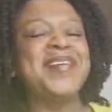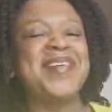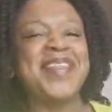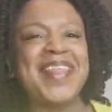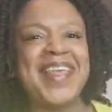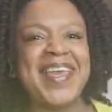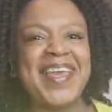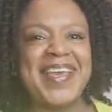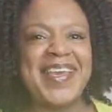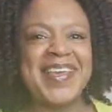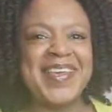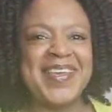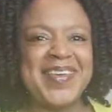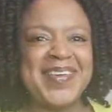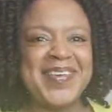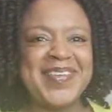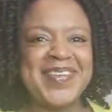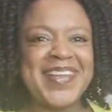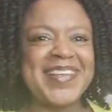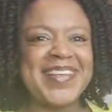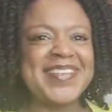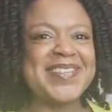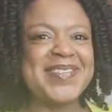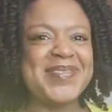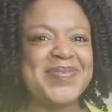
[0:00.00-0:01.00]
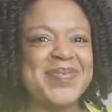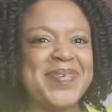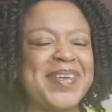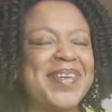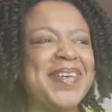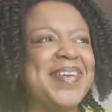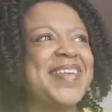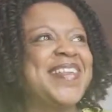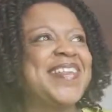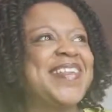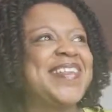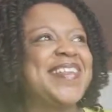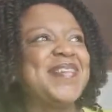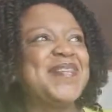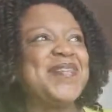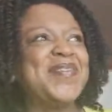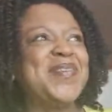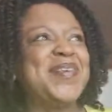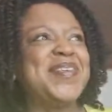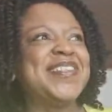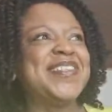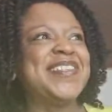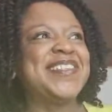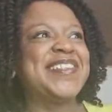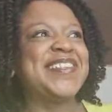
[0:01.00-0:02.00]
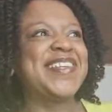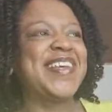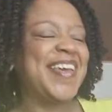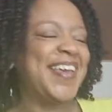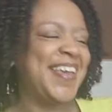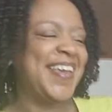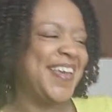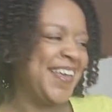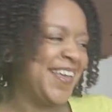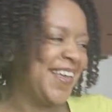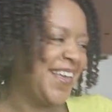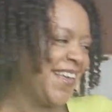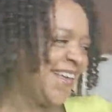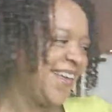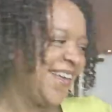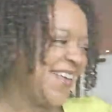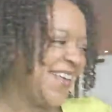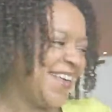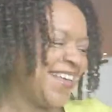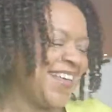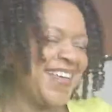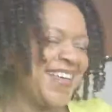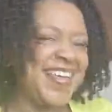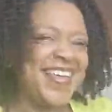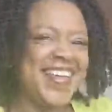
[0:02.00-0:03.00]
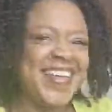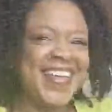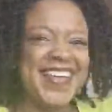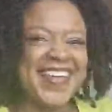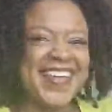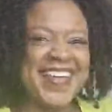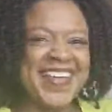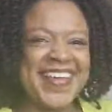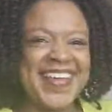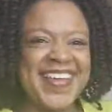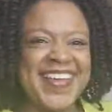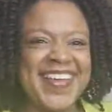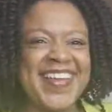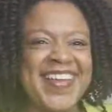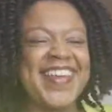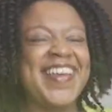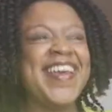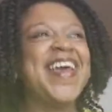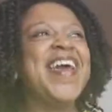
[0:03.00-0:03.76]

Thank you, that's sweet of you to say.